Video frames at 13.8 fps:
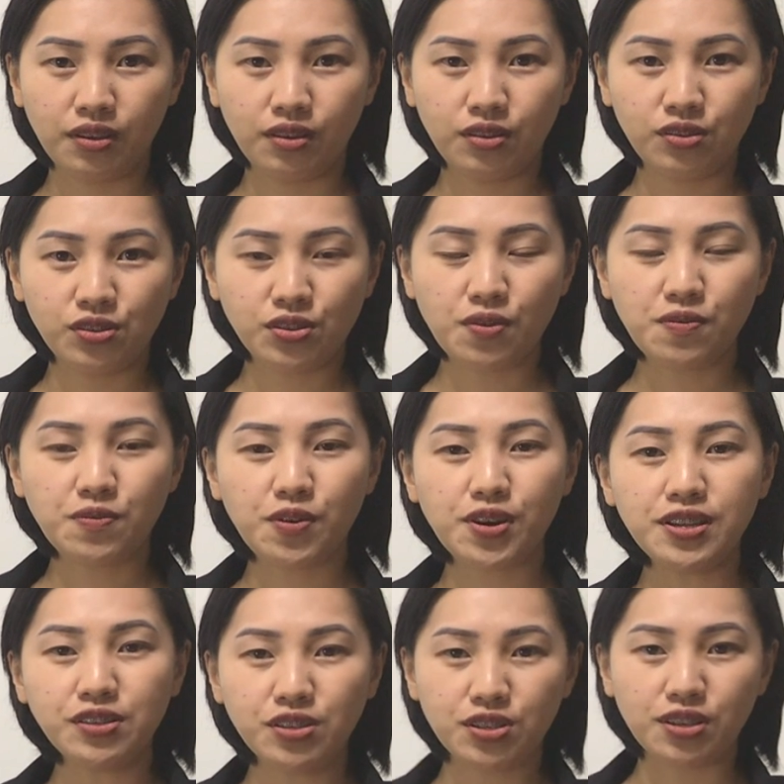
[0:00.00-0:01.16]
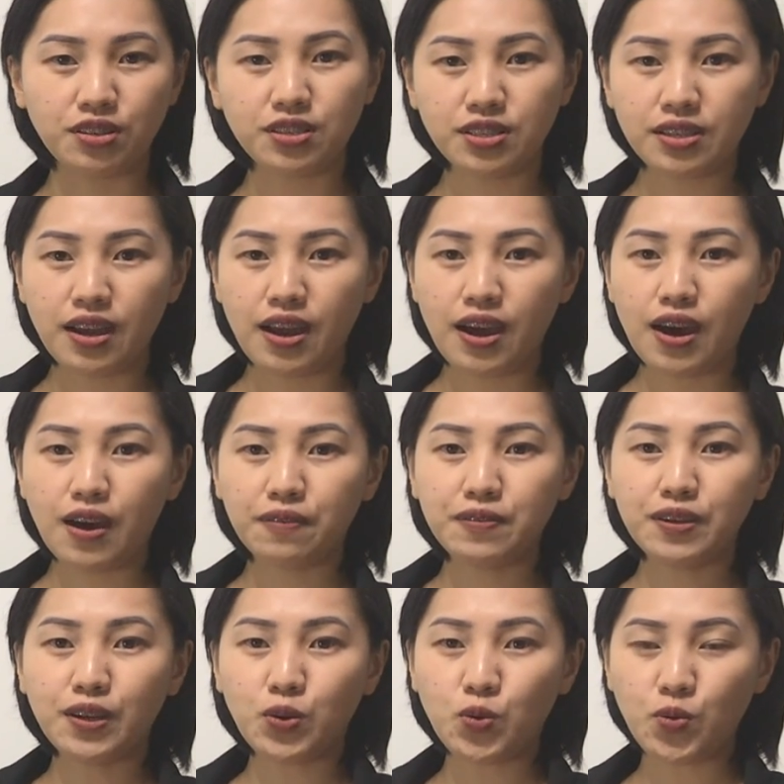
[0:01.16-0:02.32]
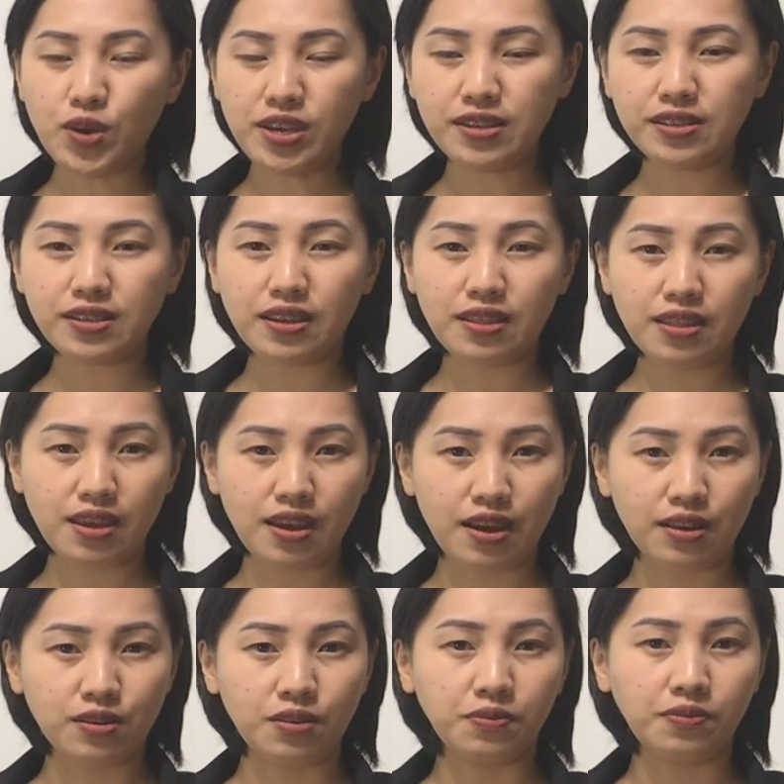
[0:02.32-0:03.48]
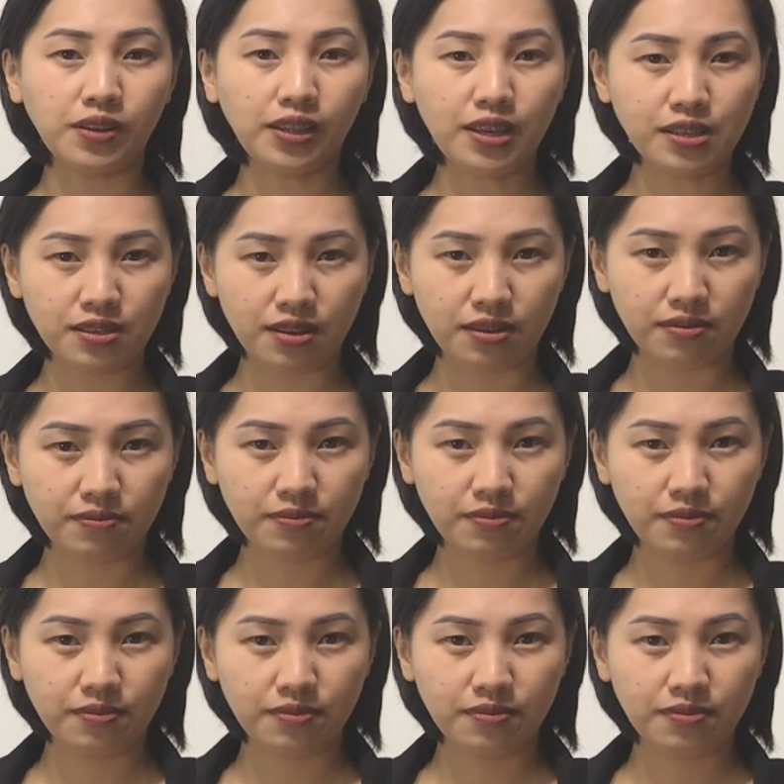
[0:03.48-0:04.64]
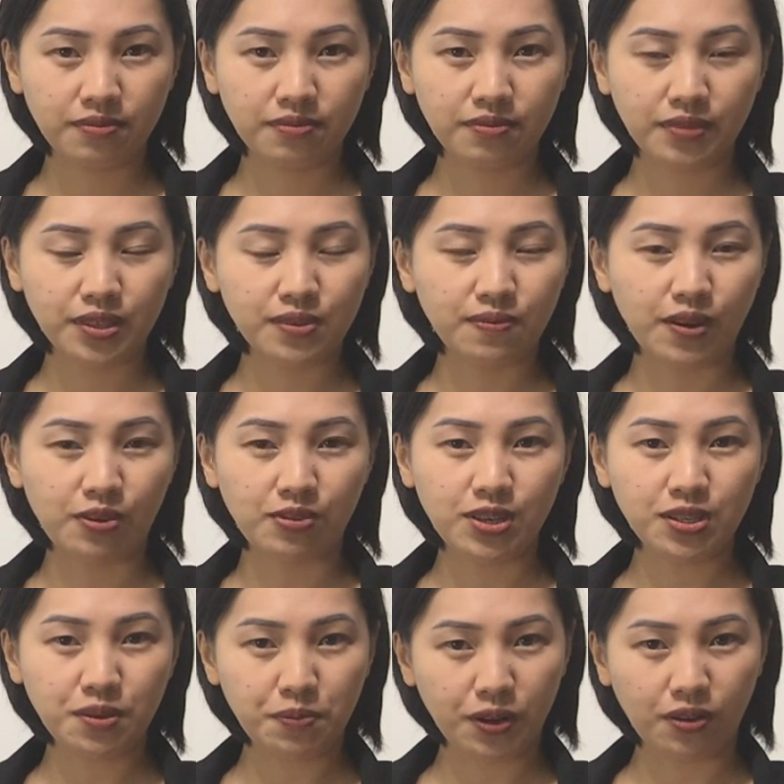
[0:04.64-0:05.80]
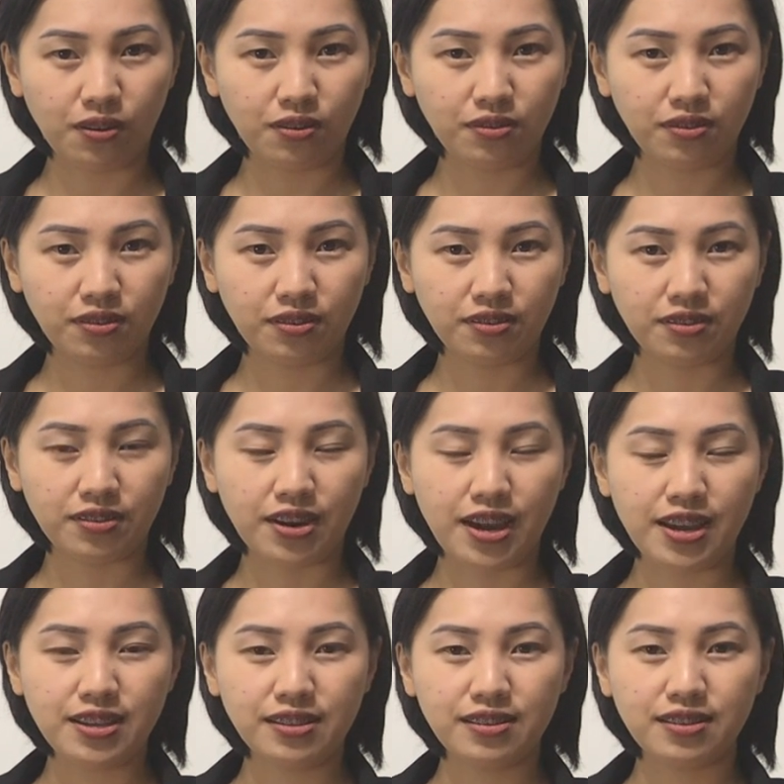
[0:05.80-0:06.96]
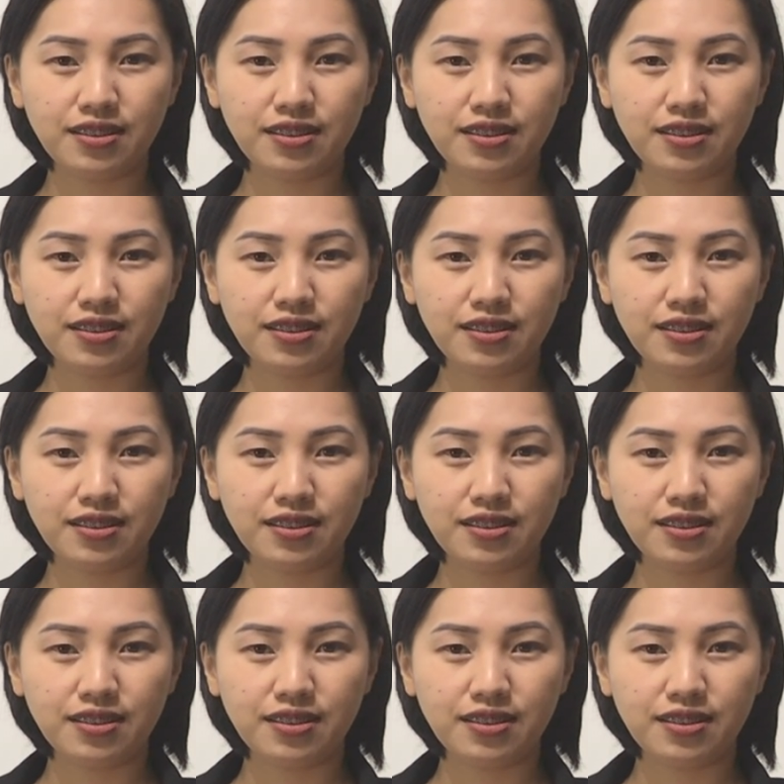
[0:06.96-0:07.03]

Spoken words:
So, for instance, having a quiz in the end of a lesson. That's very typical, right?